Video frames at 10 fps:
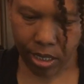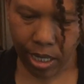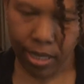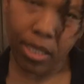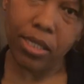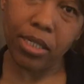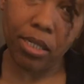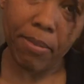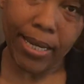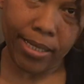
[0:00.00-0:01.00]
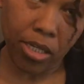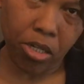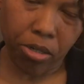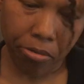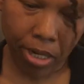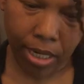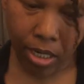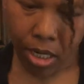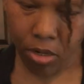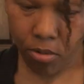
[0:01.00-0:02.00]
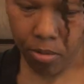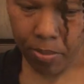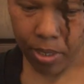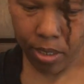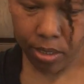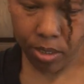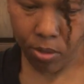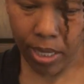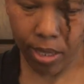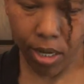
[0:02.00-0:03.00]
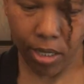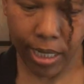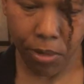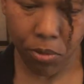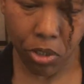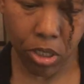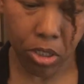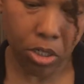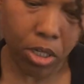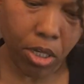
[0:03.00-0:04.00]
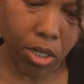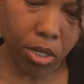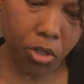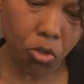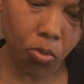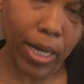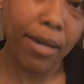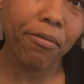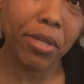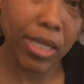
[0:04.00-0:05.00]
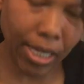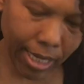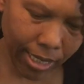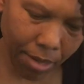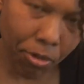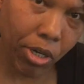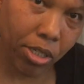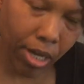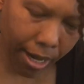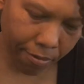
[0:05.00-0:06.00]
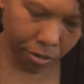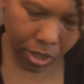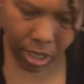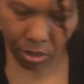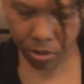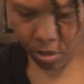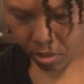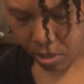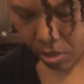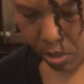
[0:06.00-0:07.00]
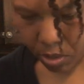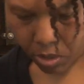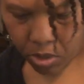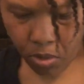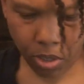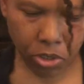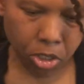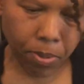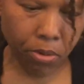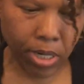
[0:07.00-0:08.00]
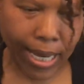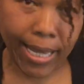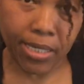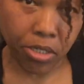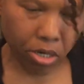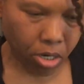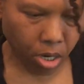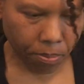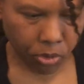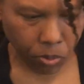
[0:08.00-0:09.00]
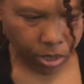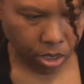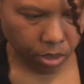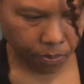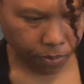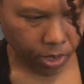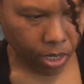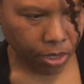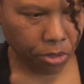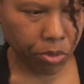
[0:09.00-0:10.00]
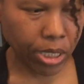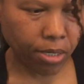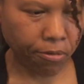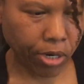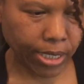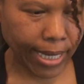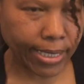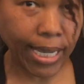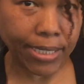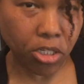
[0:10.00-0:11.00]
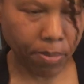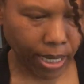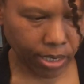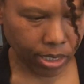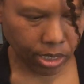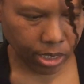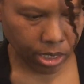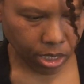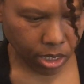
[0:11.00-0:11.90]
And this is my dinner right now. So I thought I would just do everything that I'm going to have for dinner. So the spiralizer comes with three different attachments.